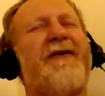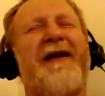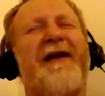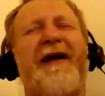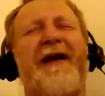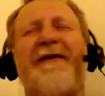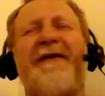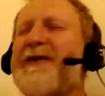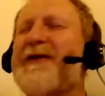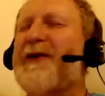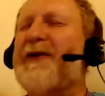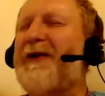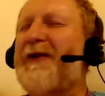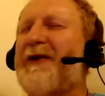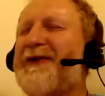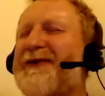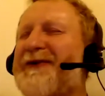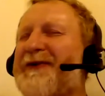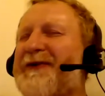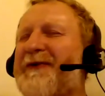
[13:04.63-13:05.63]
love is
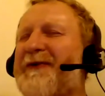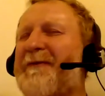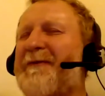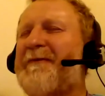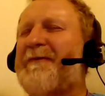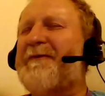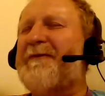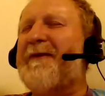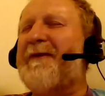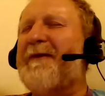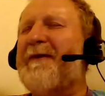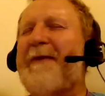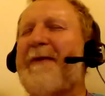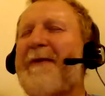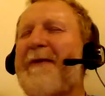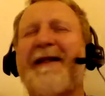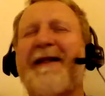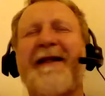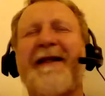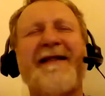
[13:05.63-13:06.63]
also
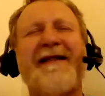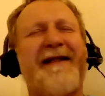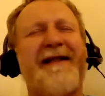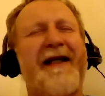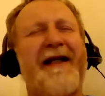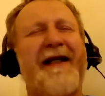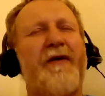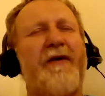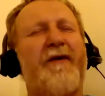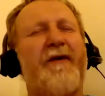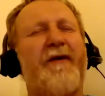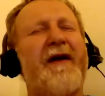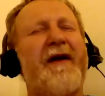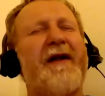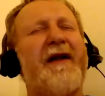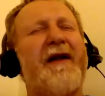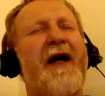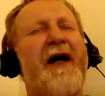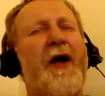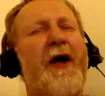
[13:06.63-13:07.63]
being in a state of
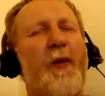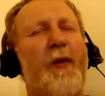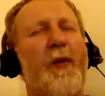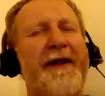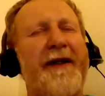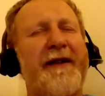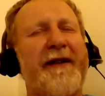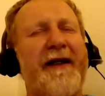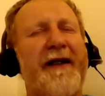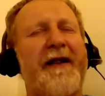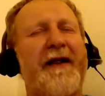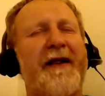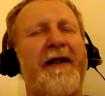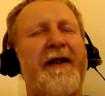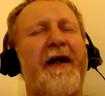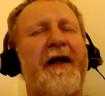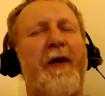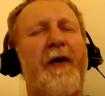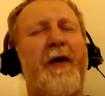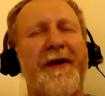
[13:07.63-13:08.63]
allowing and
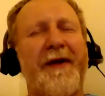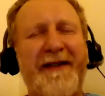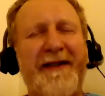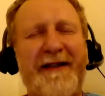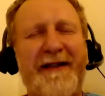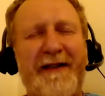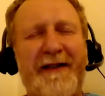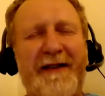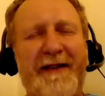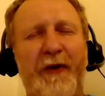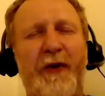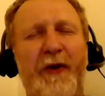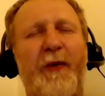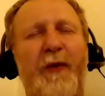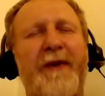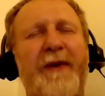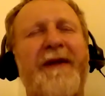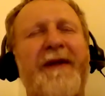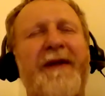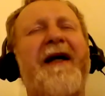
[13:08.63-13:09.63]
allowance. So you
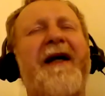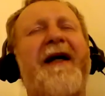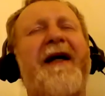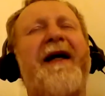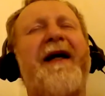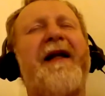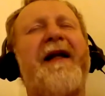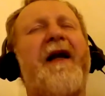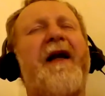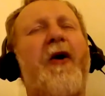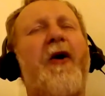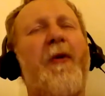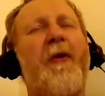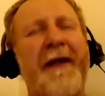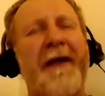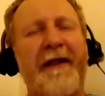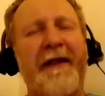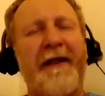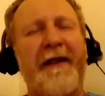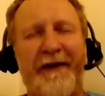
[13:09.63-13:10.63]
would allow
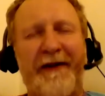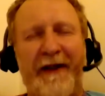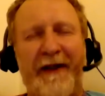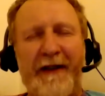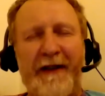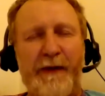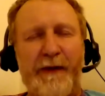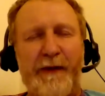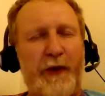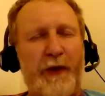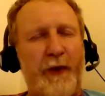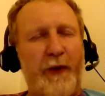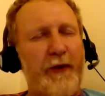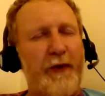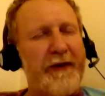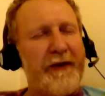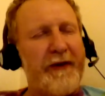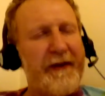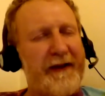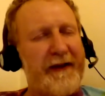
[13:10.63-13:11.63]
many things which you
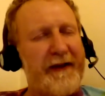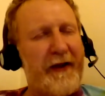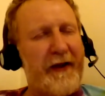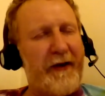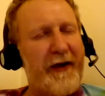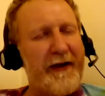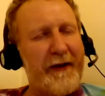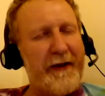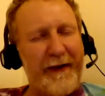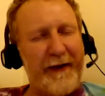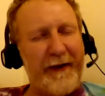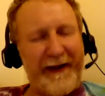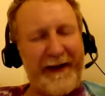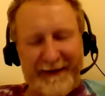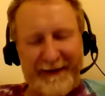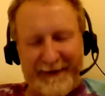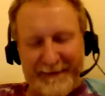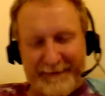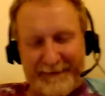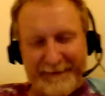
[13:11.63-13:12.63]
wouldn't allow
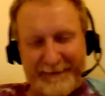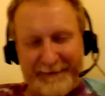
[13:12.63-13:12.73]
otherwise.